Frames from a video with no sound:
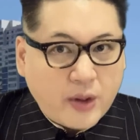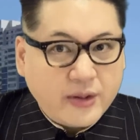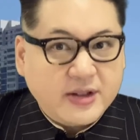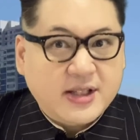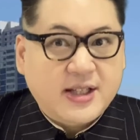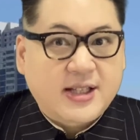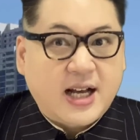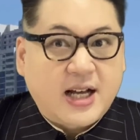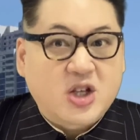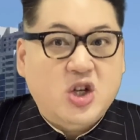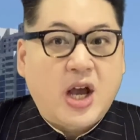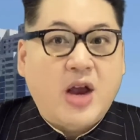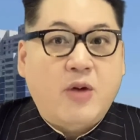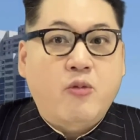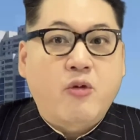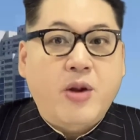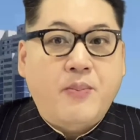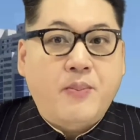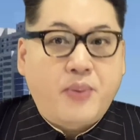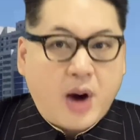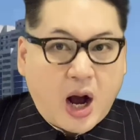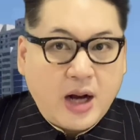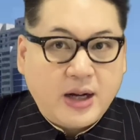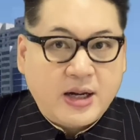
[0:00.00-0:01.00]
such a
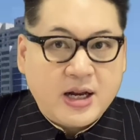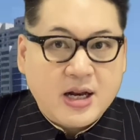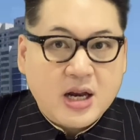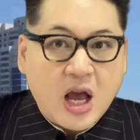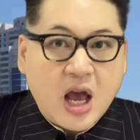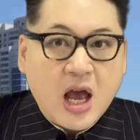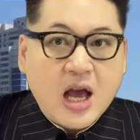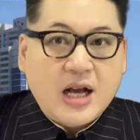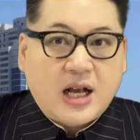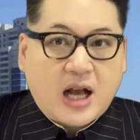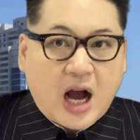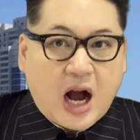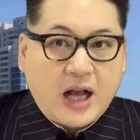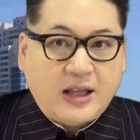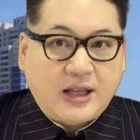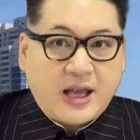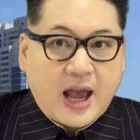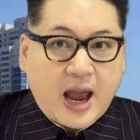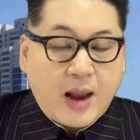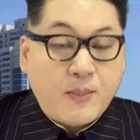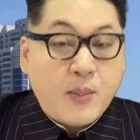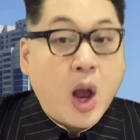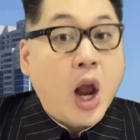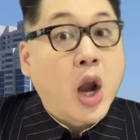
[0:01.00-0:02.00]
repugnant card
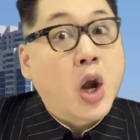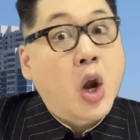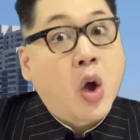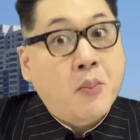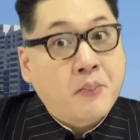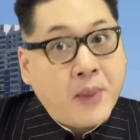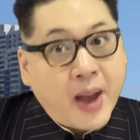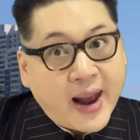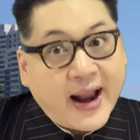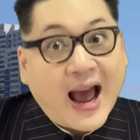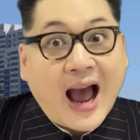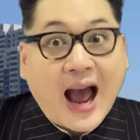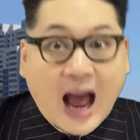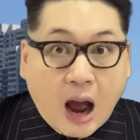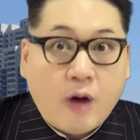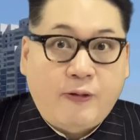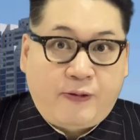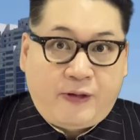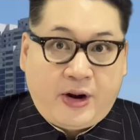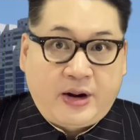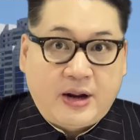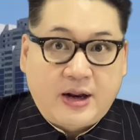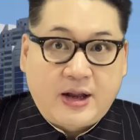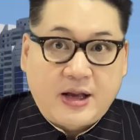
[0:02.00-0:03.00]
game, no matter how
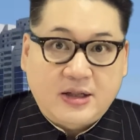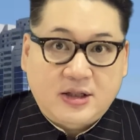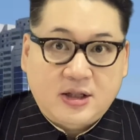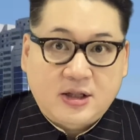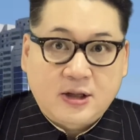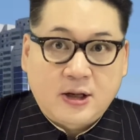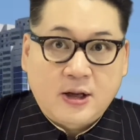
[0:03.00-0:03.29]
fun it is.